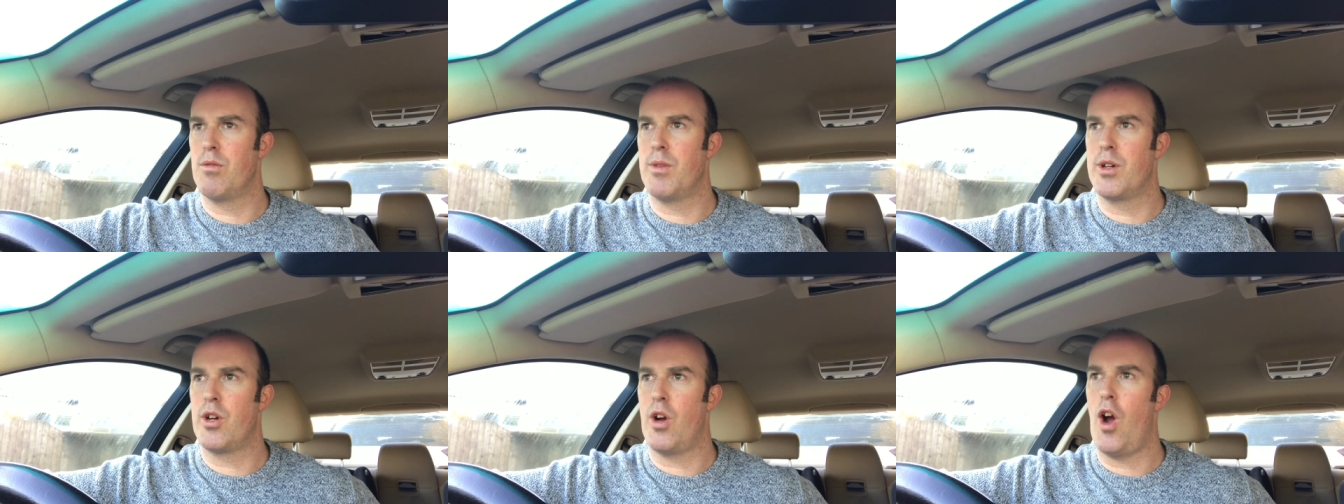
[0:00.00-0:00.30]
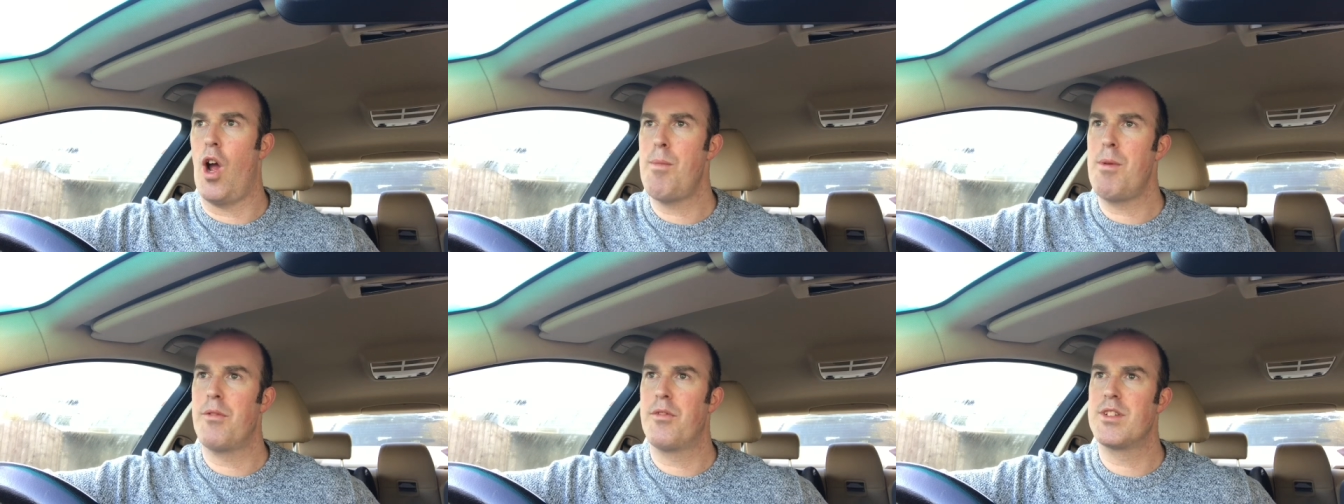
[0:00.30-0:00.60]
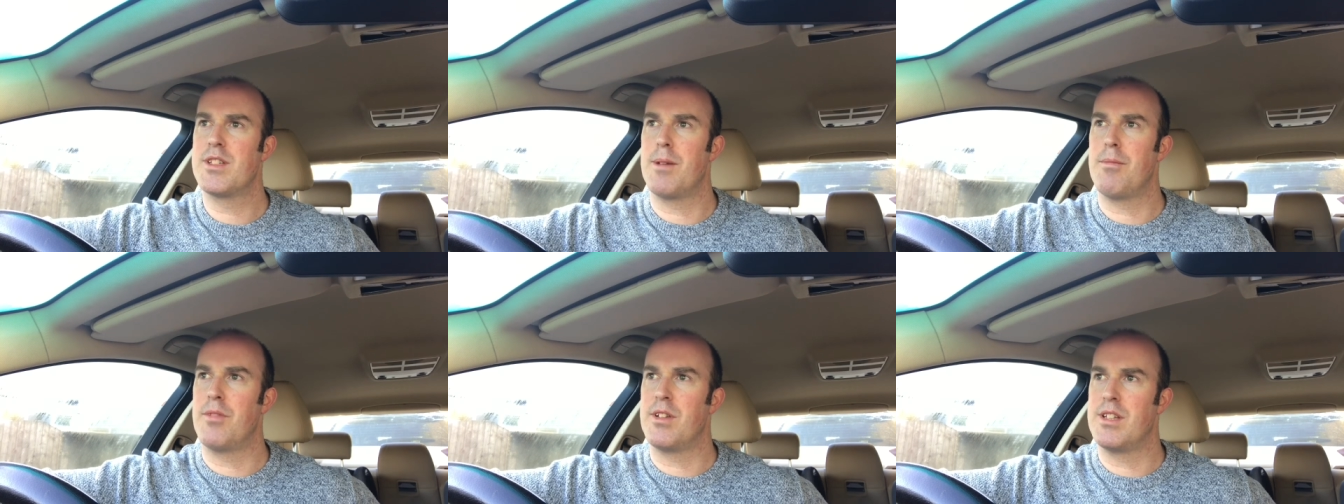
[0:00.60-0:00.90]
when you're hoping for
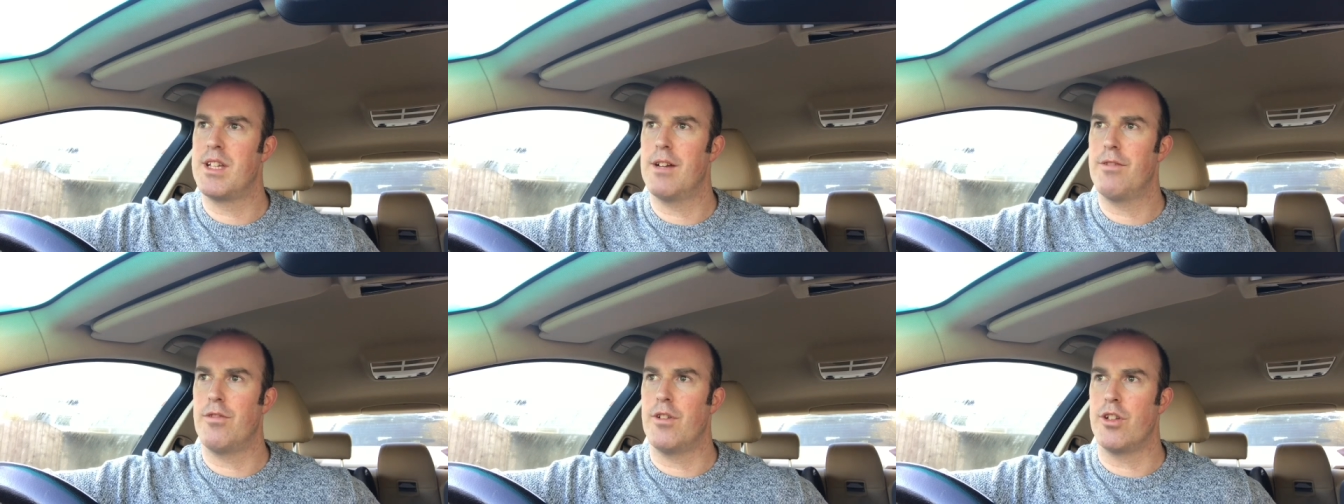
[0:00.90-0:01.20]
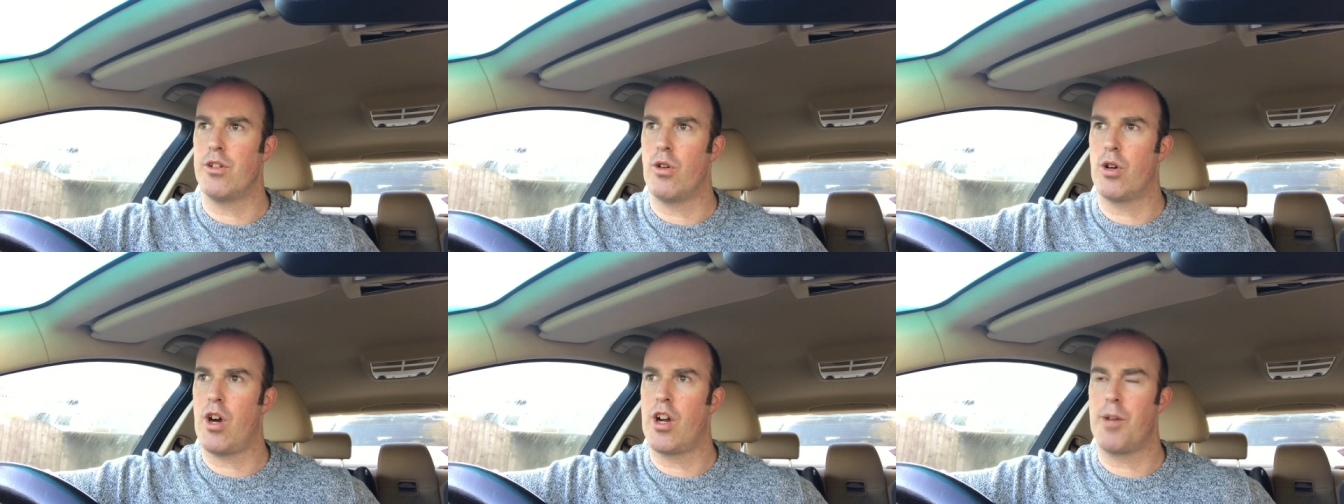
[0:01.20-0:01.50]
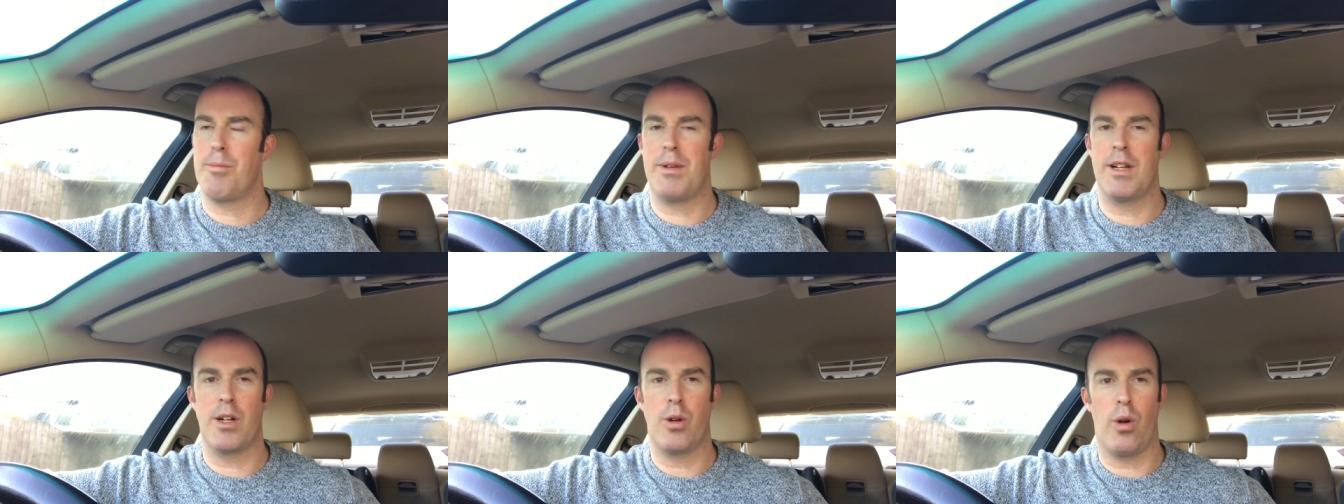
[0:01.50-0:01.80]
something different, you're kind
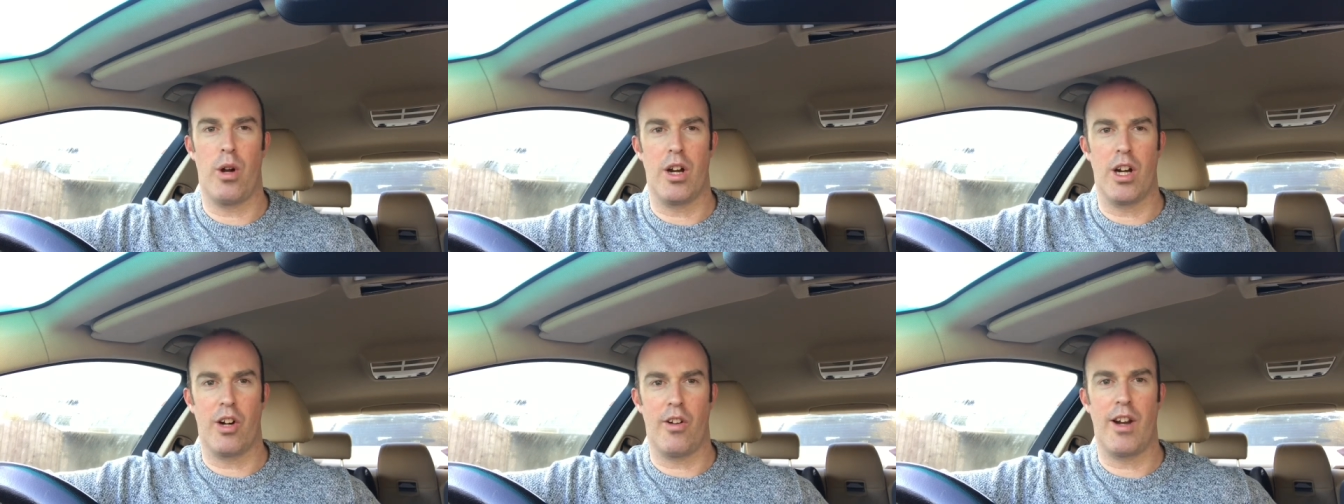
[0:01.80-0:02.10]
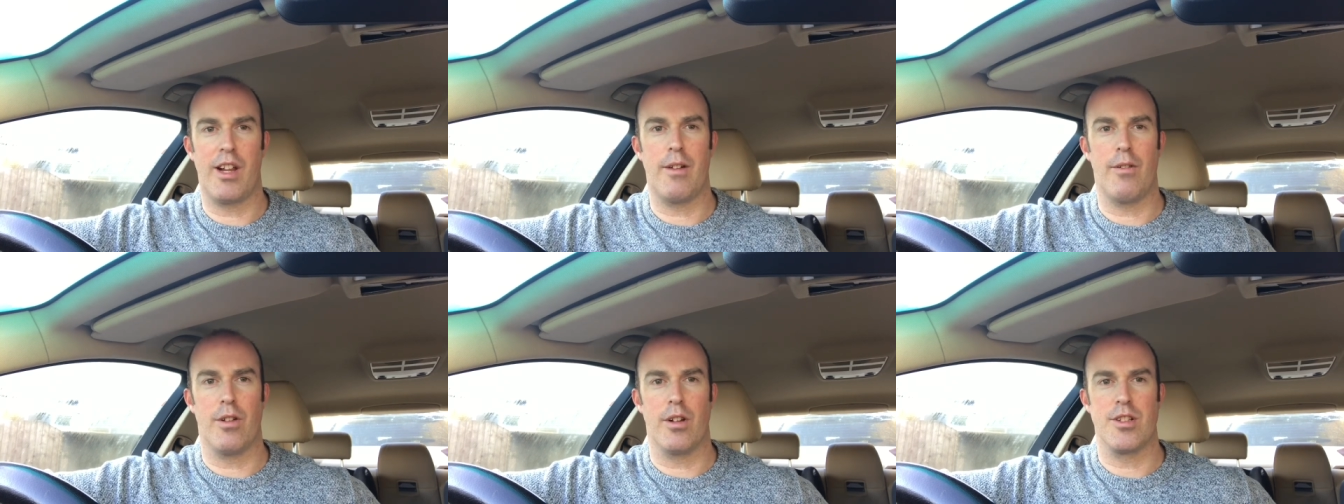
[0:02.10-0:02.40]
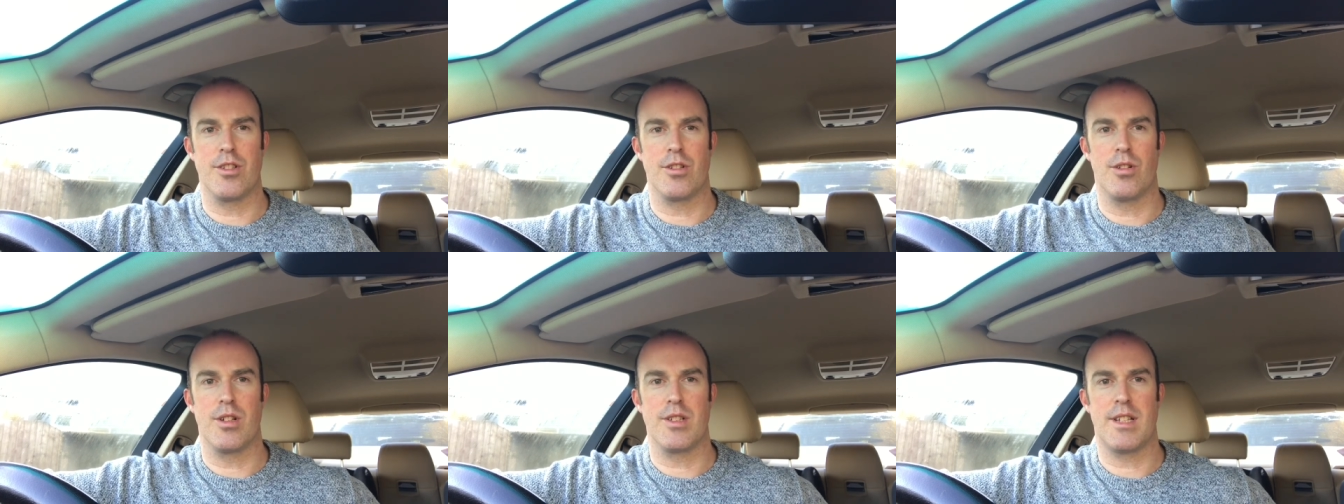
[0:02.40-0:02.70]
of being quite ungrateful and
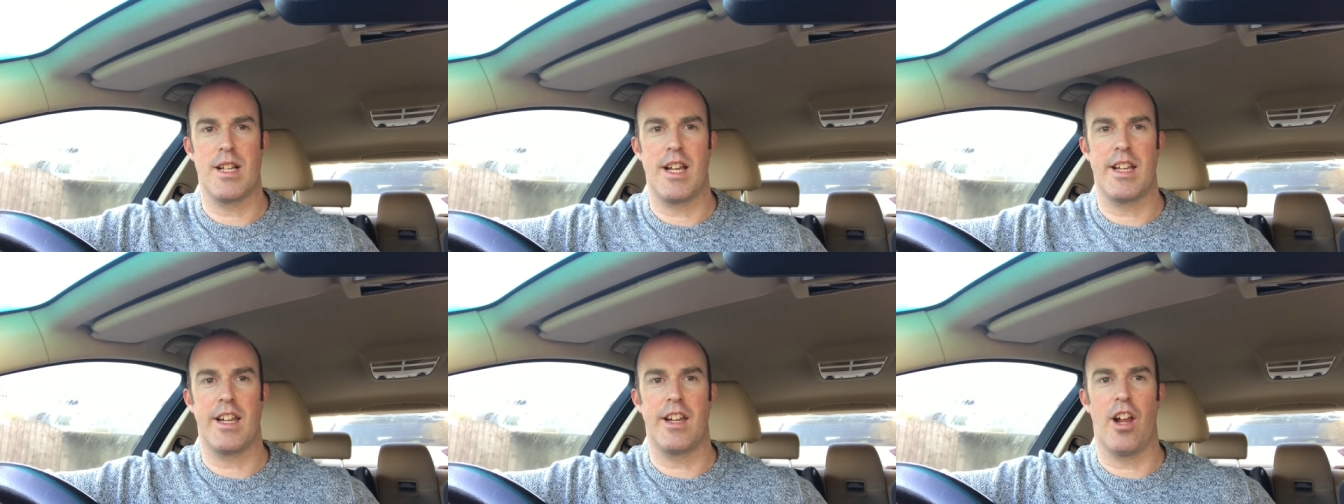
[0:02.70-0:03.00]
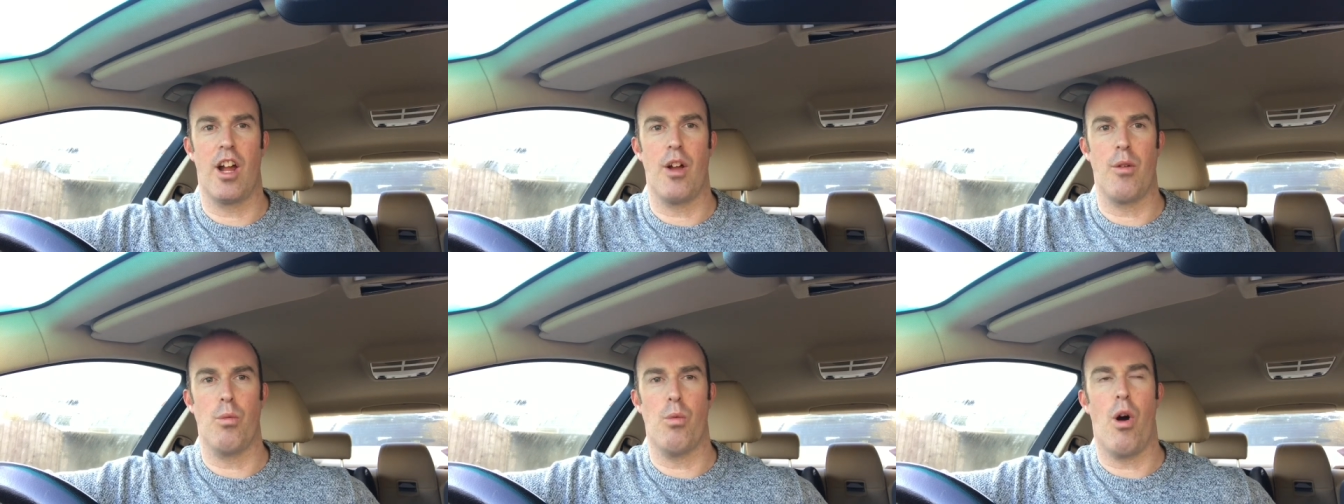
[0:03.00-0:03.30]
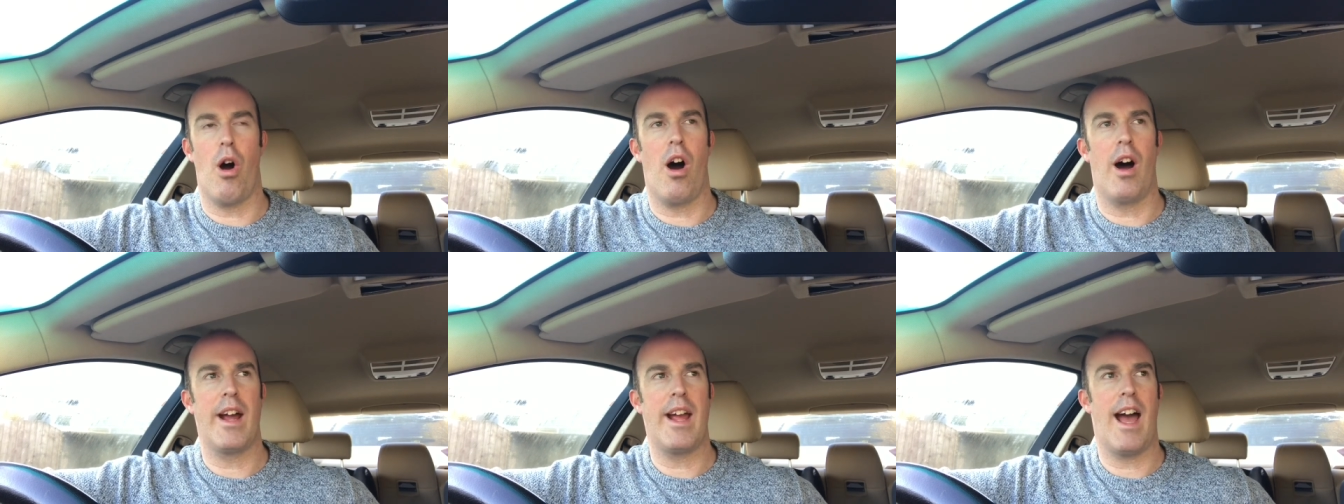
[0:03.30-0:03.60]
sort of saying,
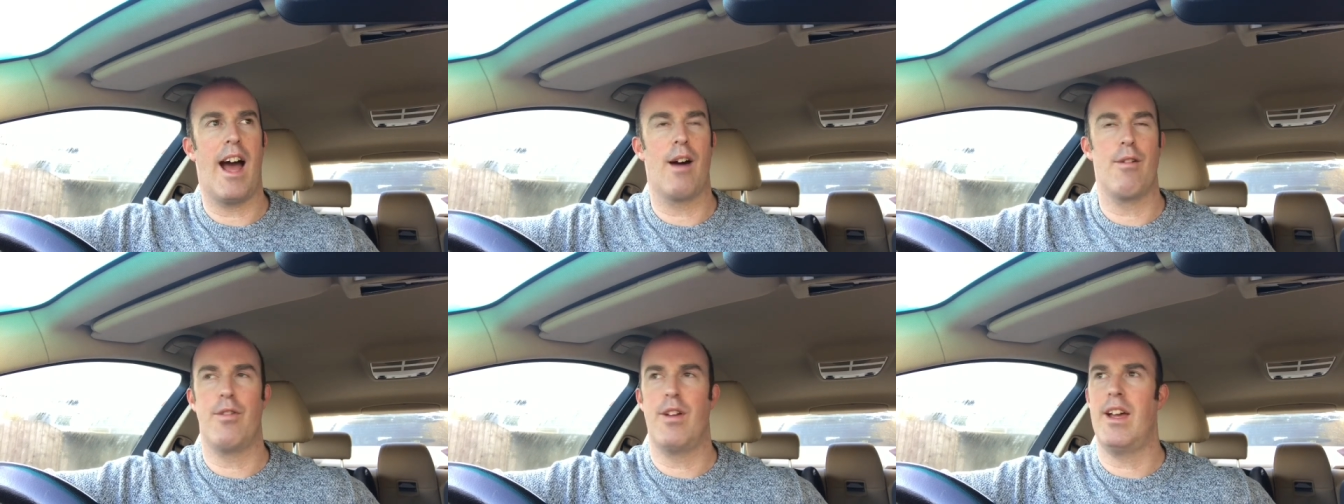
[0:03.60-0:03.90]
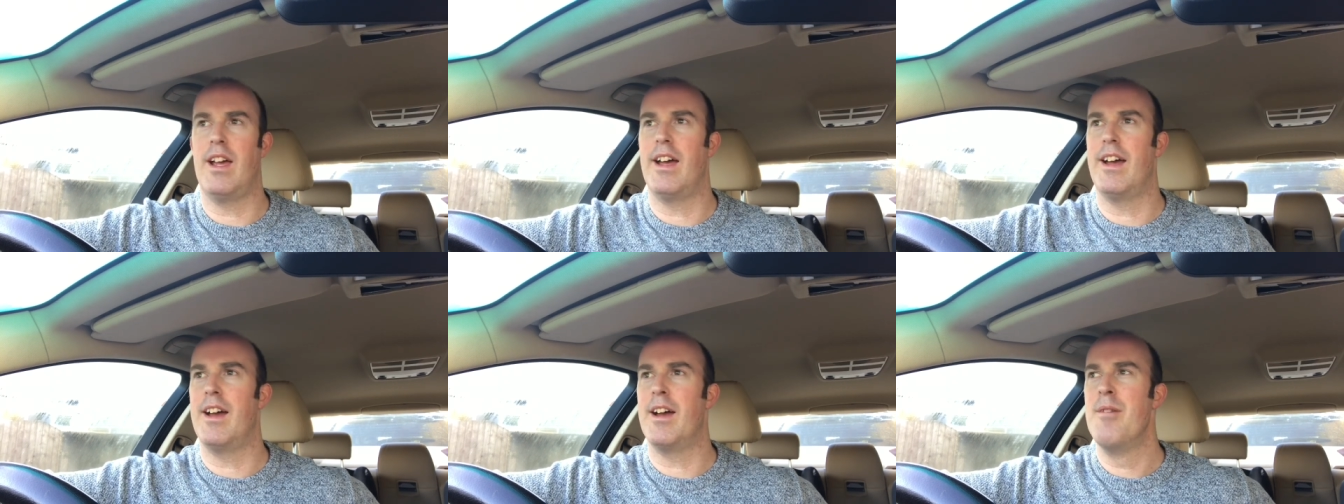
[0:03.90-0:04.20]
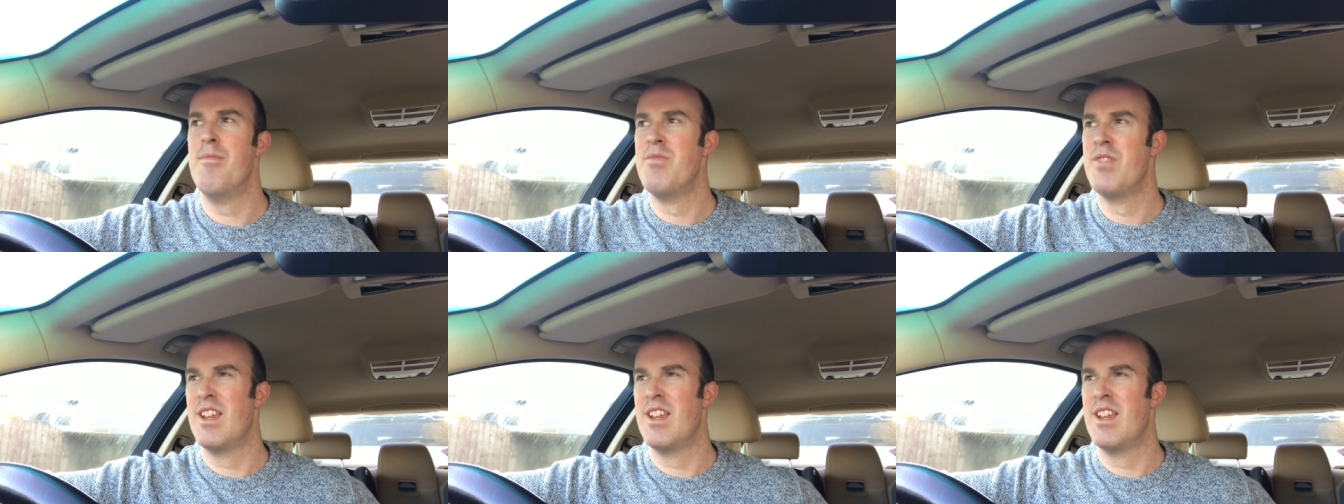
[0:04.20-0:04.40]
what I have here,